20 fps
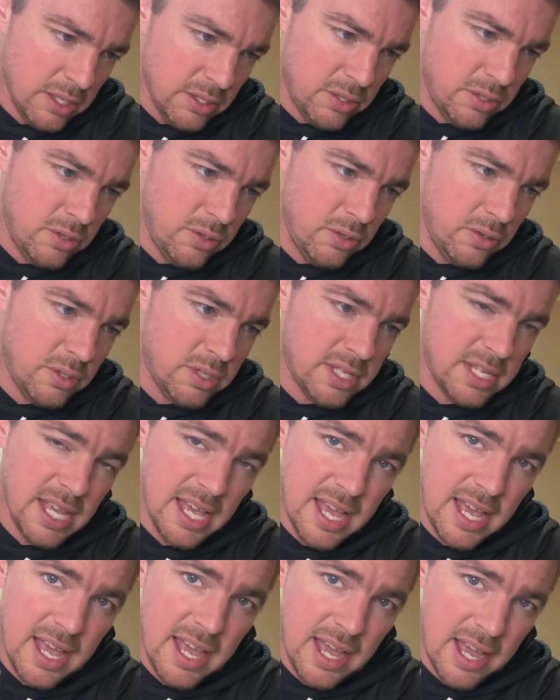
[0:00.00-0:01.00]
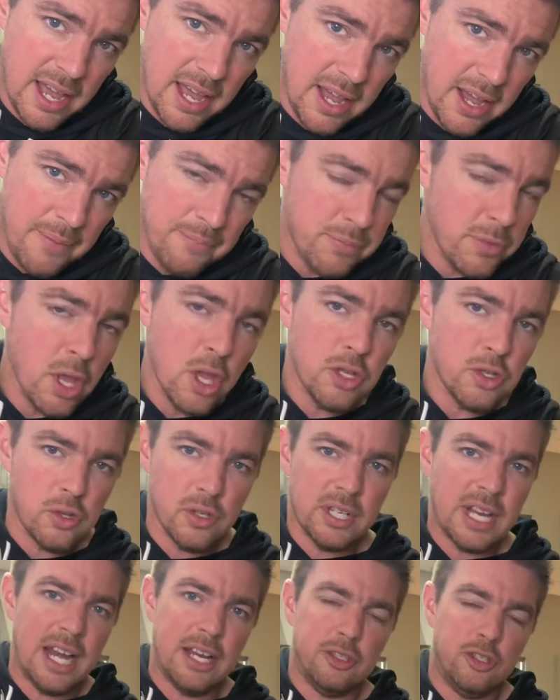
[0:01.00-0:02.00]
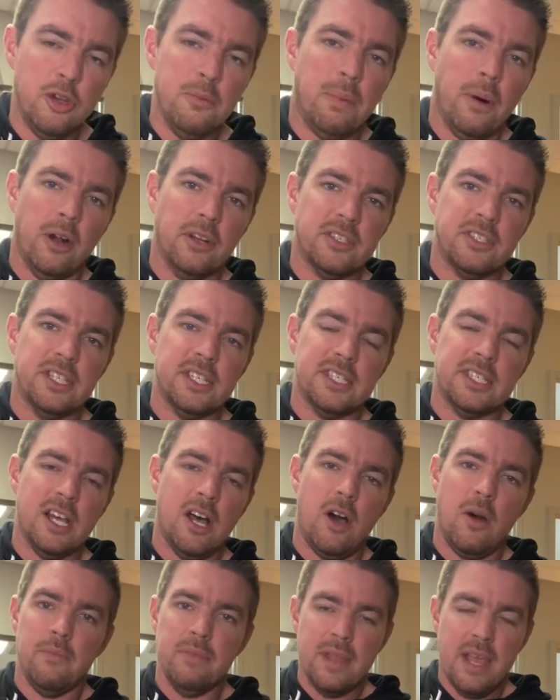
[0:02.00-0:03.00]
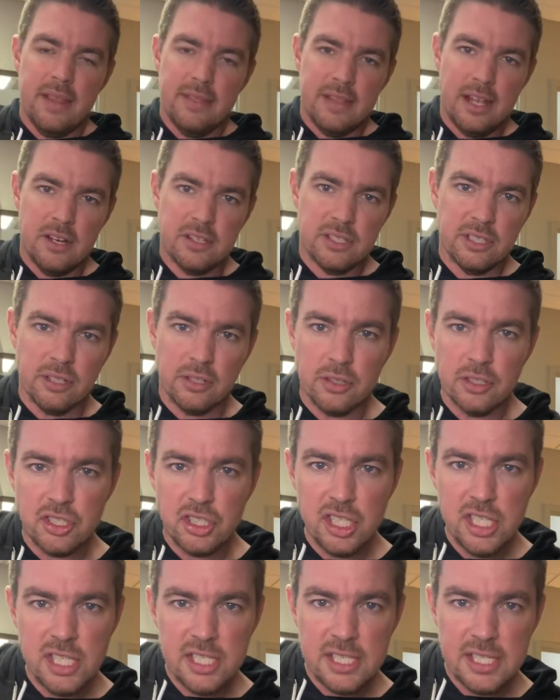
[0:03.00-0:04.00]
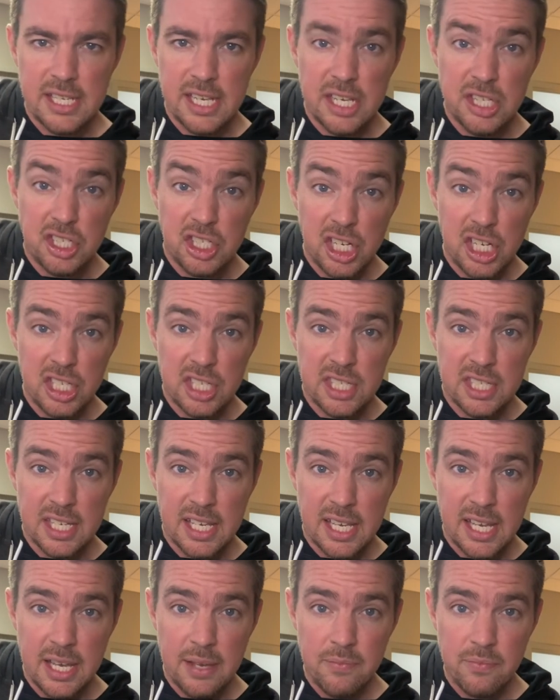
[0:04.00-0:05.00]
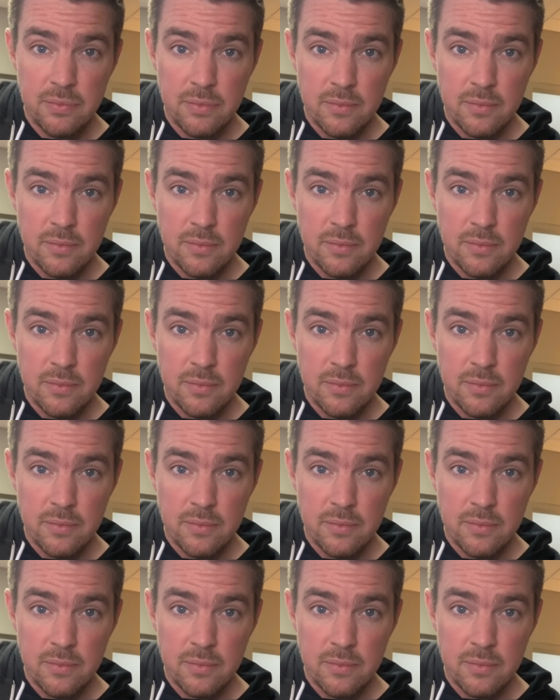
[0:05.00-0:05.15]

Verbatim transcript: to town. So it's kind of two parts to the song. There's the little G, C, G, C,